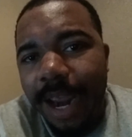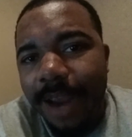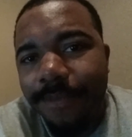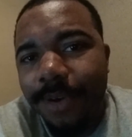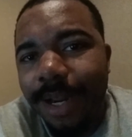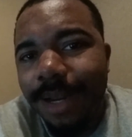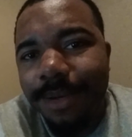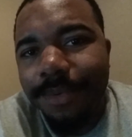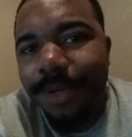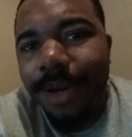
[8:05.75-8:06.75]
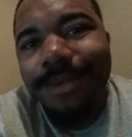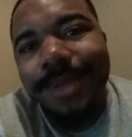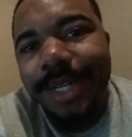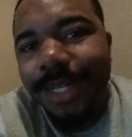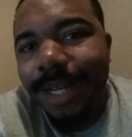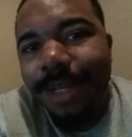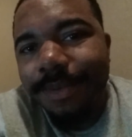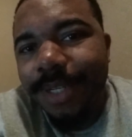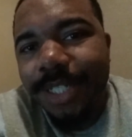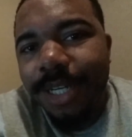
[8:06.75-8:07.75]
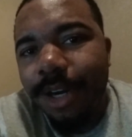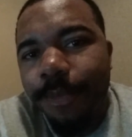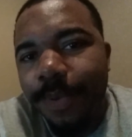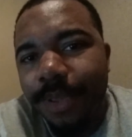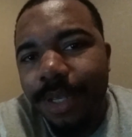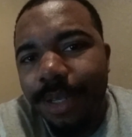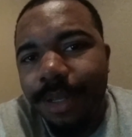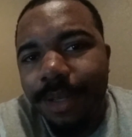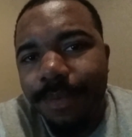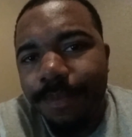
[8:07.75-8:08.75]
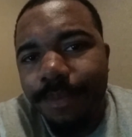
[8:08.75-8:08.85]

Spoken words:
After that, it should open the